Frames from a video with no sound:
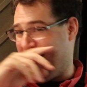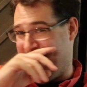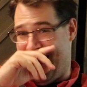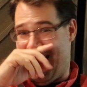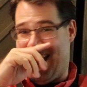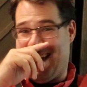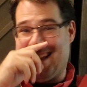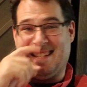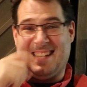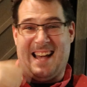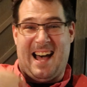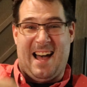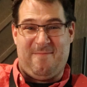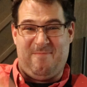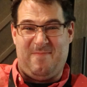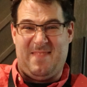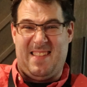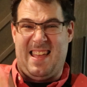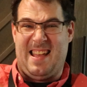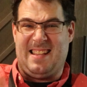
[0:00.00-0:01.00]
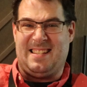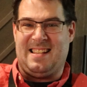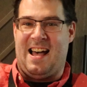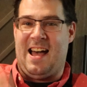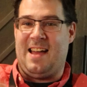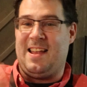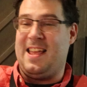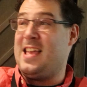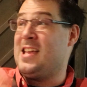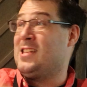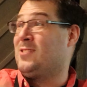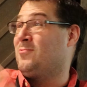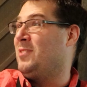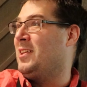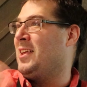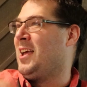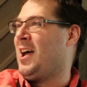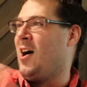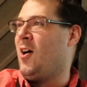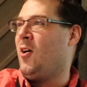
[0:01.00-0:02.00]
Yeah, it's hot. It's hot. It's
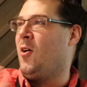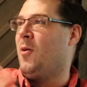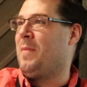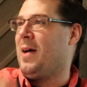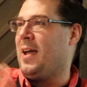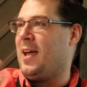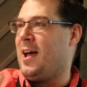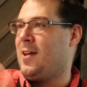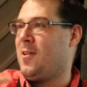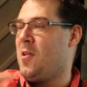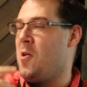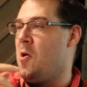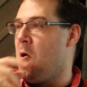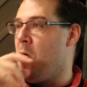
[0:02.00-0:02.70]
really hot. Oh my god.